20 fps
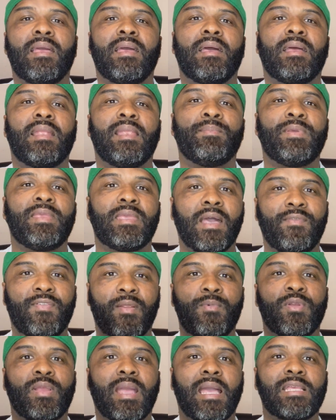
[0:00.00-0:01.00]
Let me hear
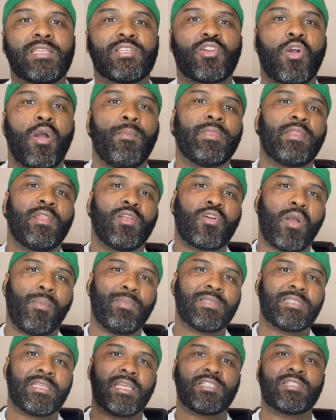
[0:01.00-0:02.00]
from you guys. Comment in the
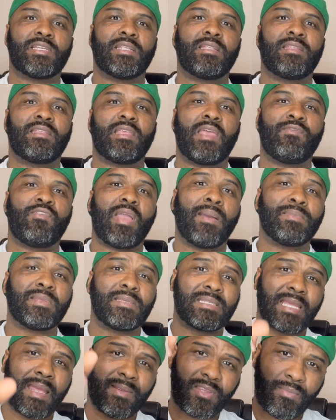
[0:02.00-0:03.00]
comment section. If you haven't
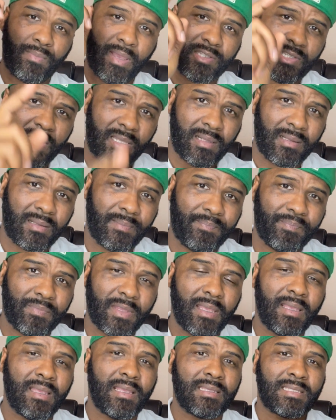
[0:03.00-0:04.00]
subscribed to my channel,
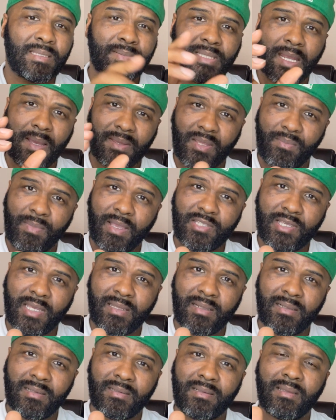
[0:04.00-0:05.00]
subscribe to my
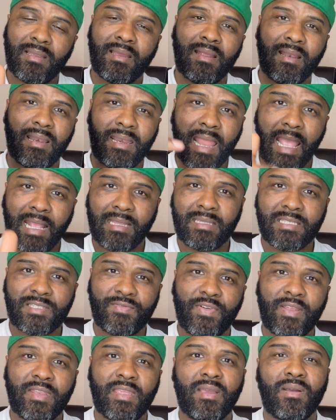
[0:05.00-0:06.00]
channel, like this
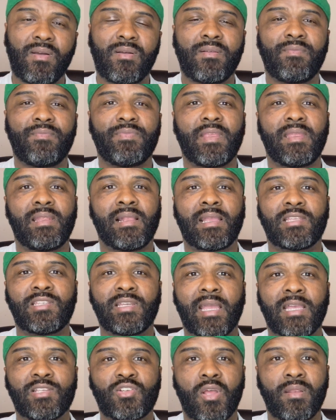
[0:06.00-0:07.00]
video, and I'll catch you
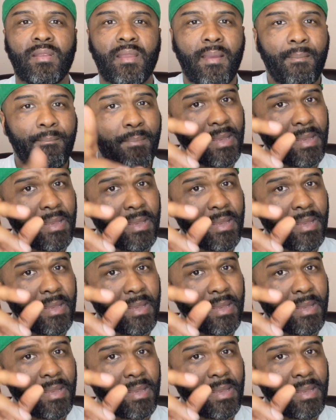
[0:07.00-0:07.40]
guys on my